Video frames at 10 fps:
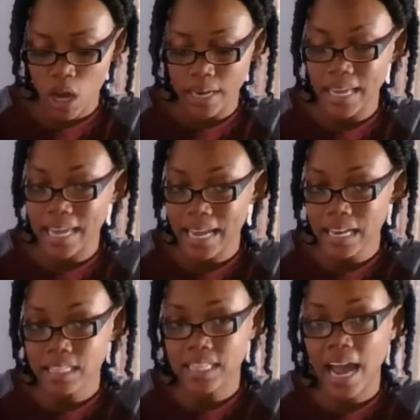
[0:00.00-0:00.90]
on the
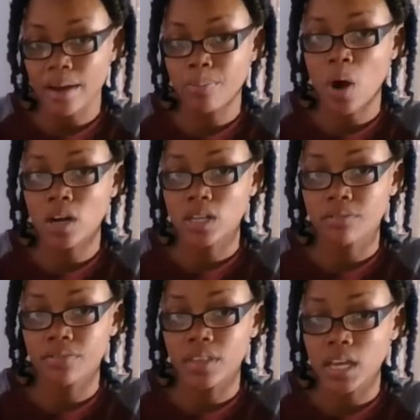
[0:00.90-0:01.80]
inside part of
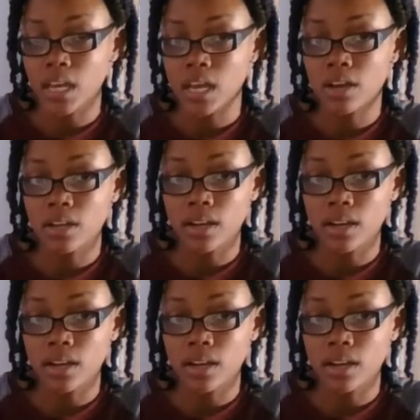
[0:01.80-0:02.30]
the